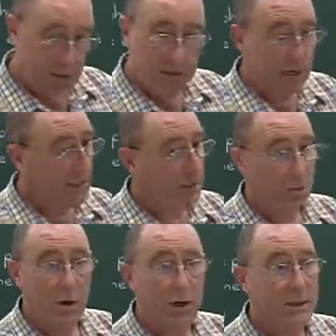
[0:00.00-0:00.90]
That's the
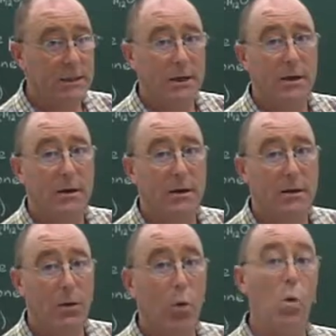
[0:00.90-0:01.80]
way it's done.
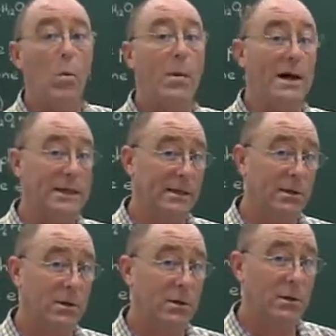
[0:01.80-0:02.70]
And all
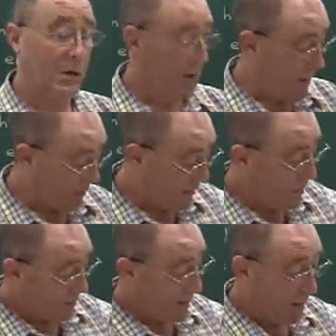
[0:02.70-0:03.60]
bicycles on the earth use
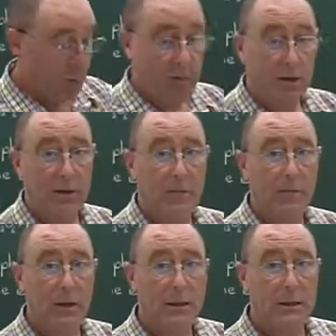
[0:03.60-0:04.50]
the same thing.
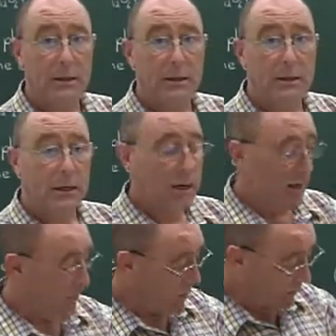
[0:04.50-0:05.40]
And I've got